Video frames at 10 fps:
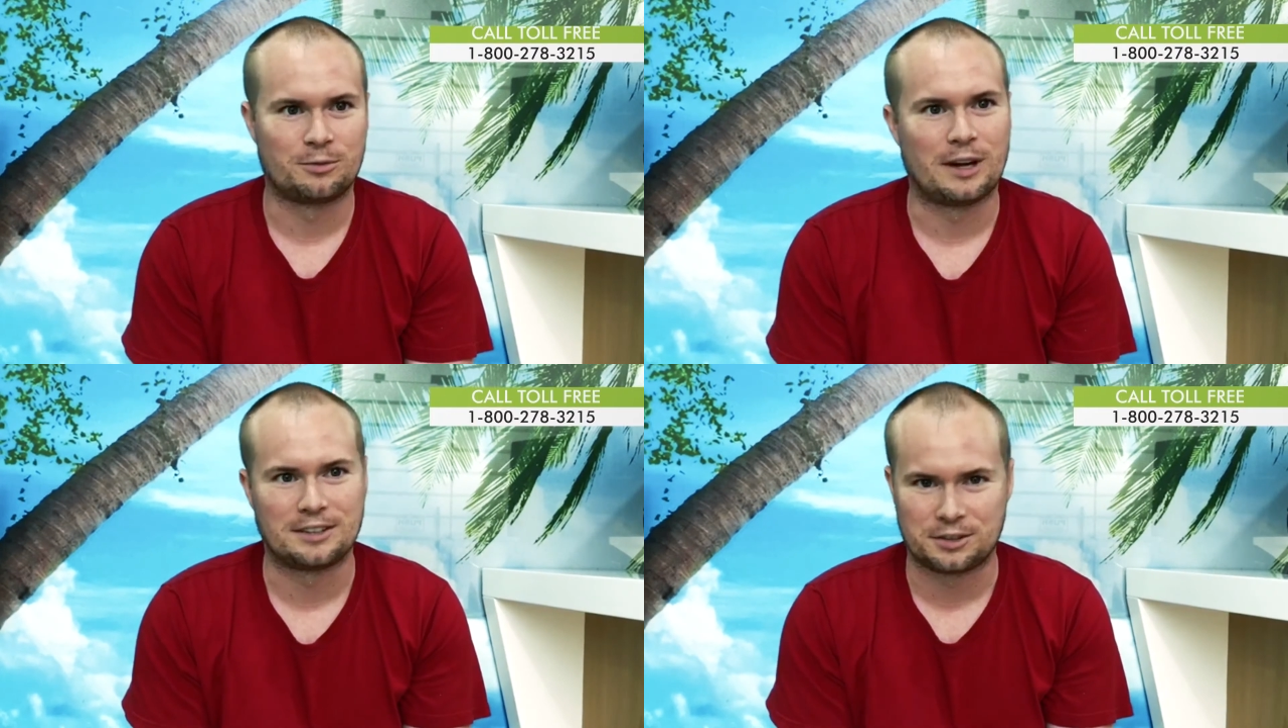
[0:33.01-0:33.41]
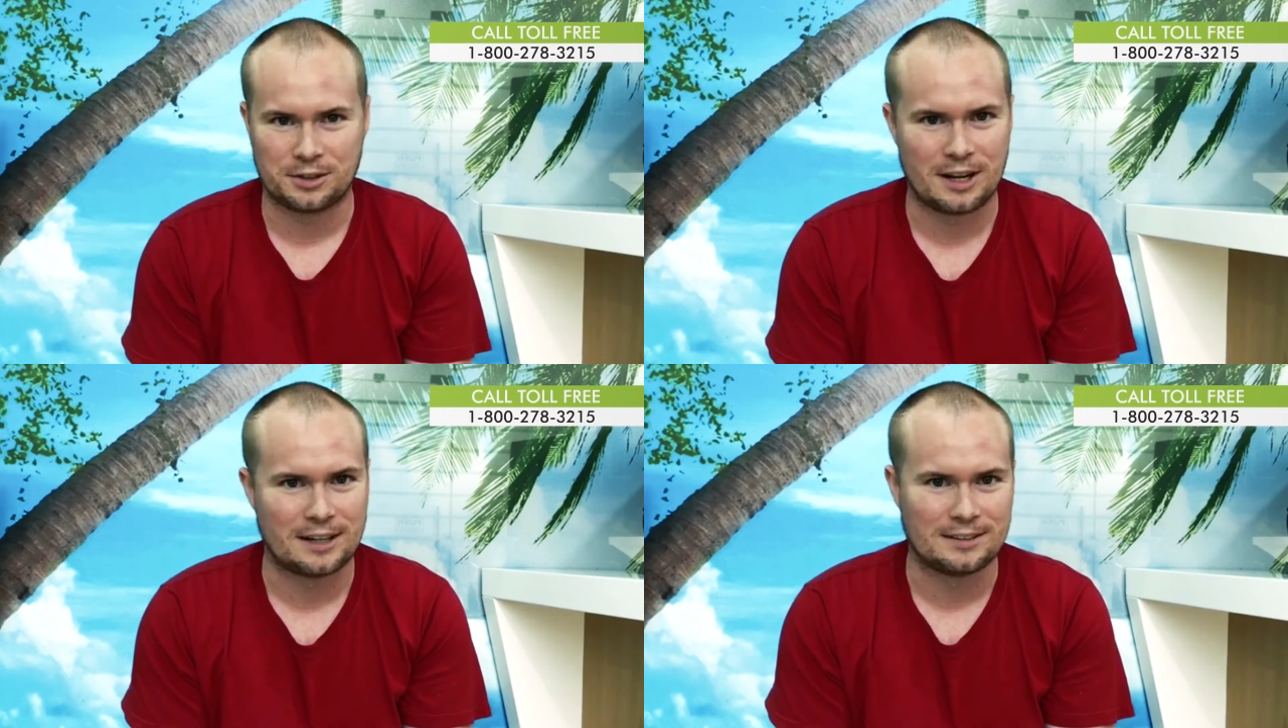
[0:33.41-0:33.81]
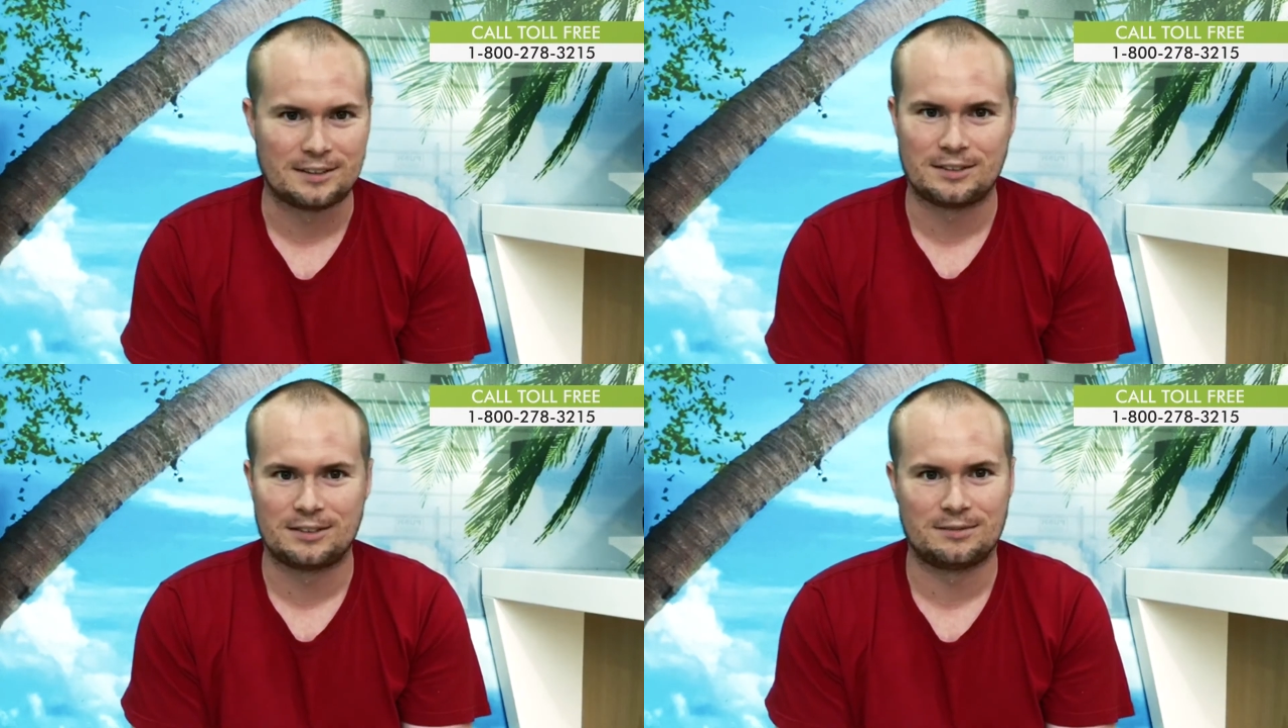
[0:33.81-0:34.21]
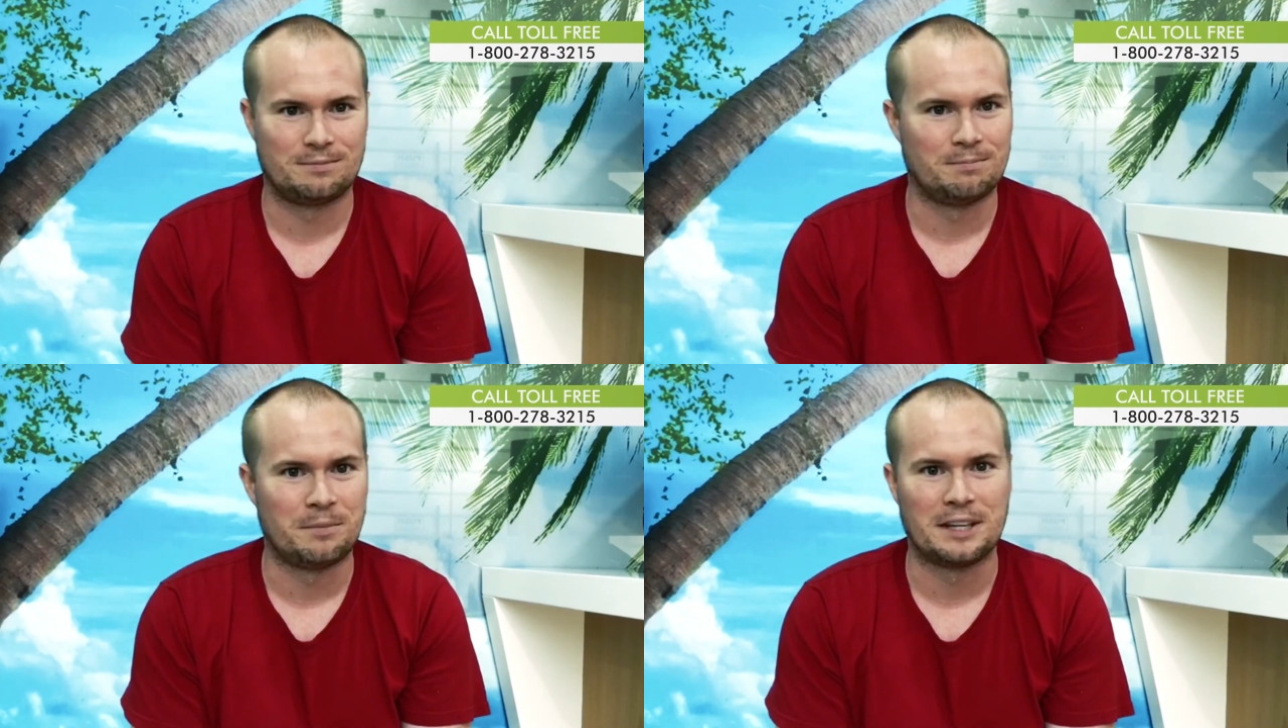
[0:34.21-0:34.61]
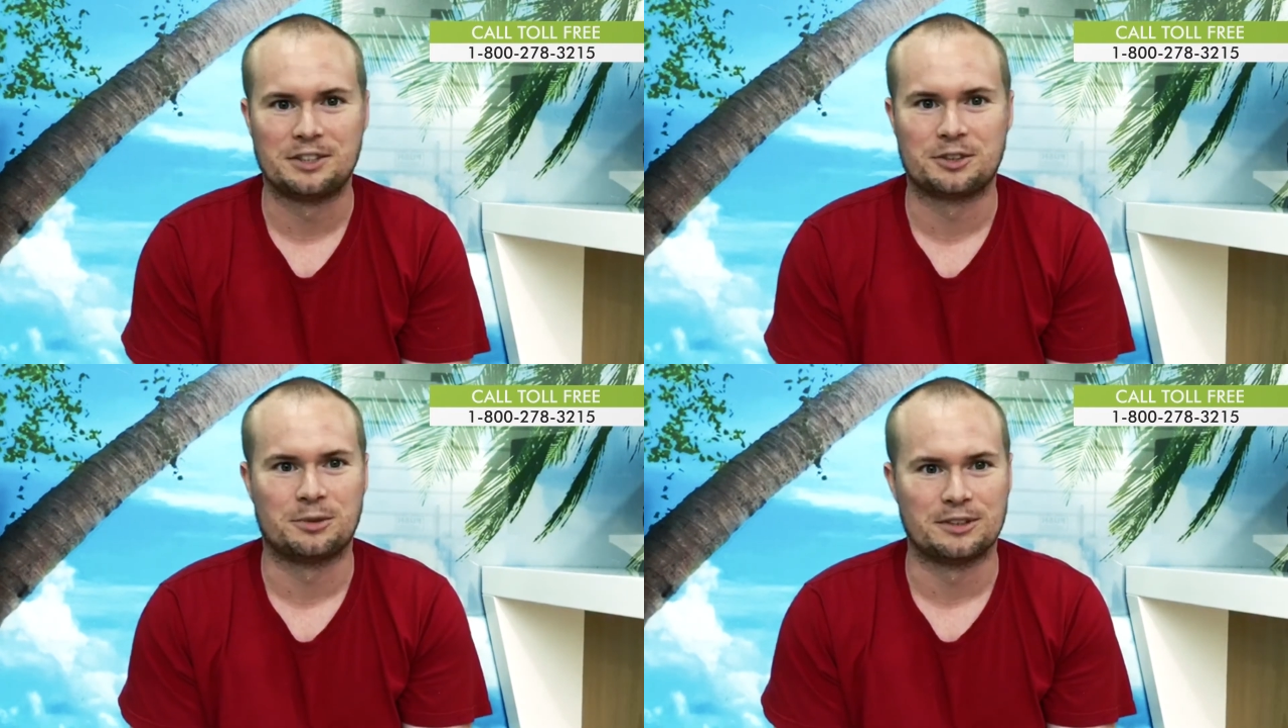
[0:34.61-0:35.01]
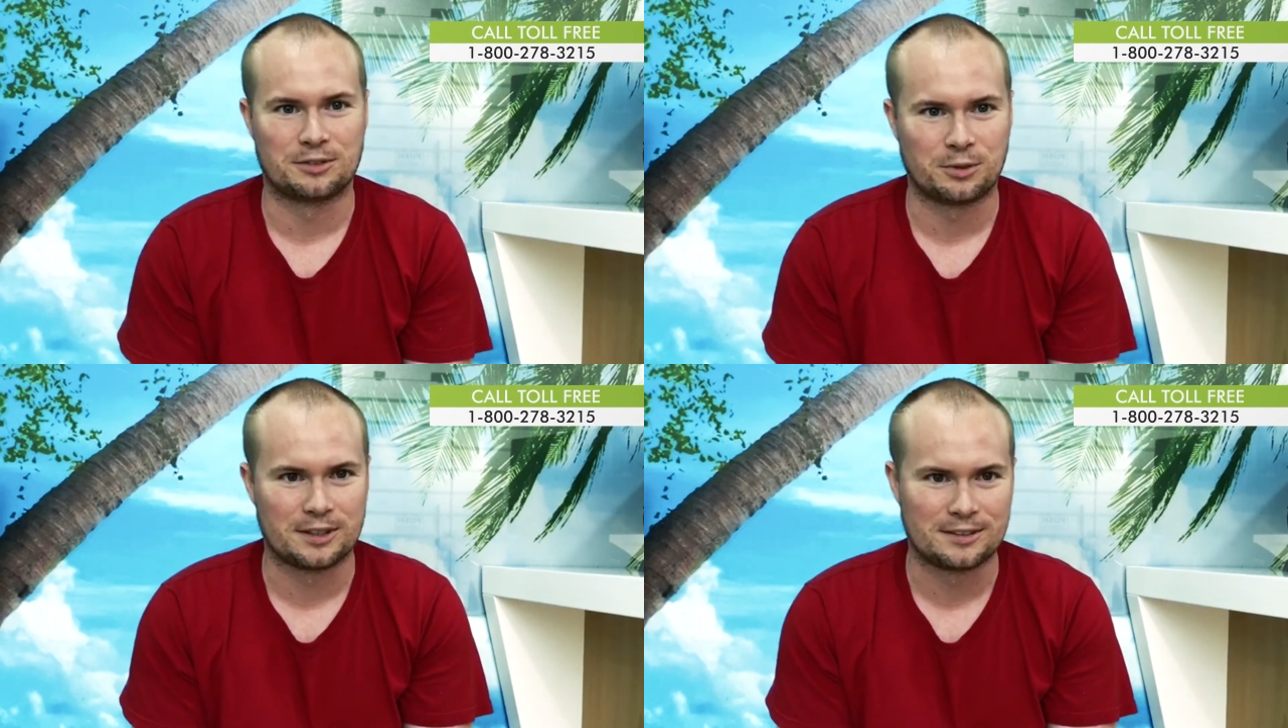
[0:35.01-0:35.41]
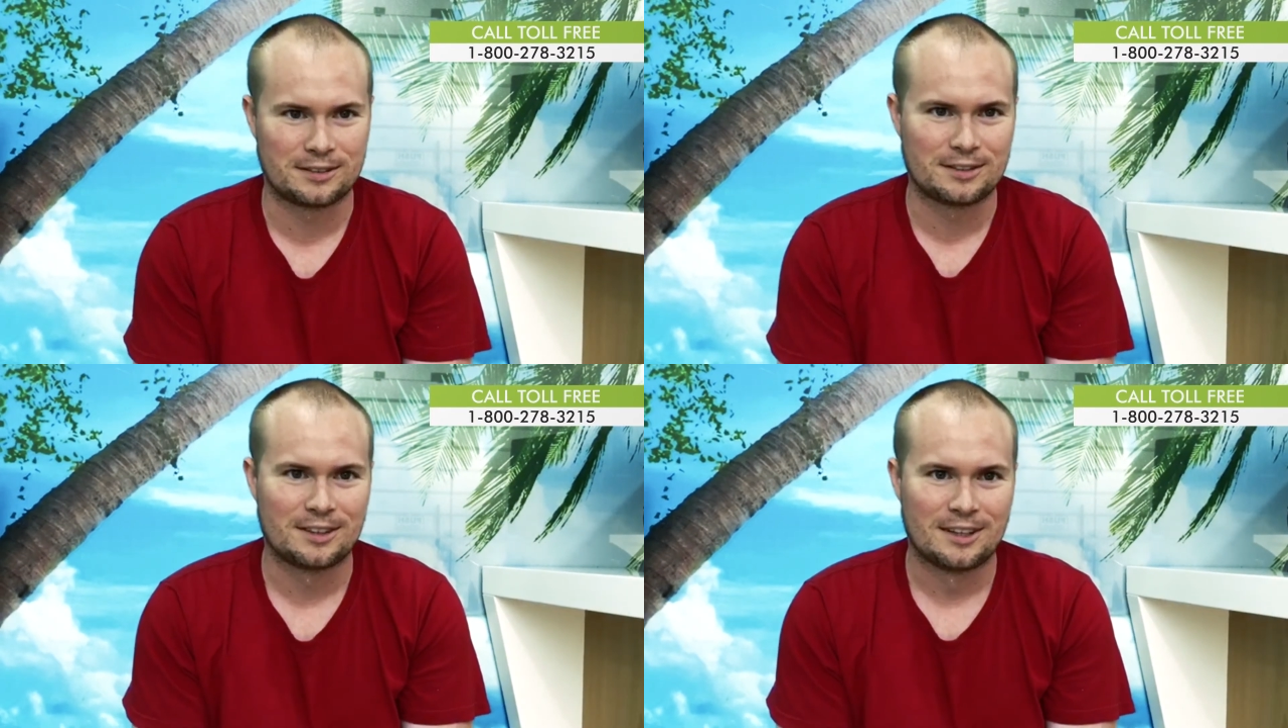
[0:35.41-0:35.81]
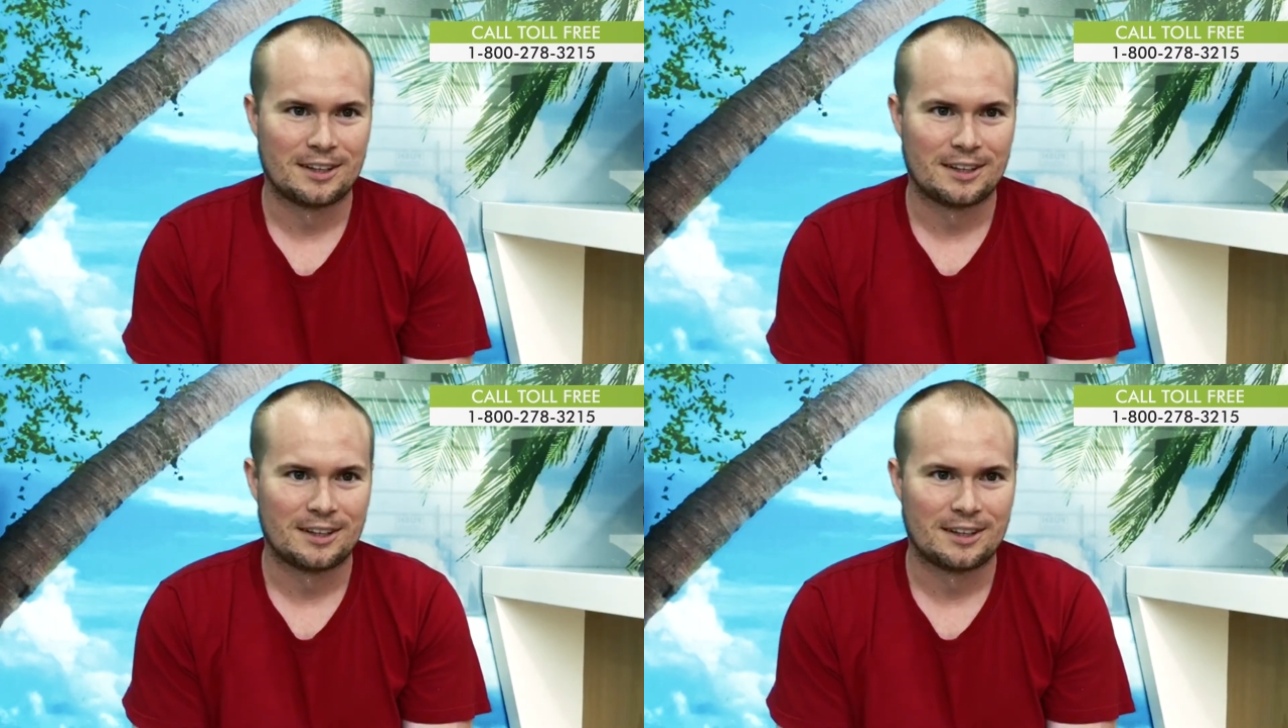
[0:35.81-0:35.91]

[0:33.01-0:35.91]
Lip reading: restaurants, major resorts,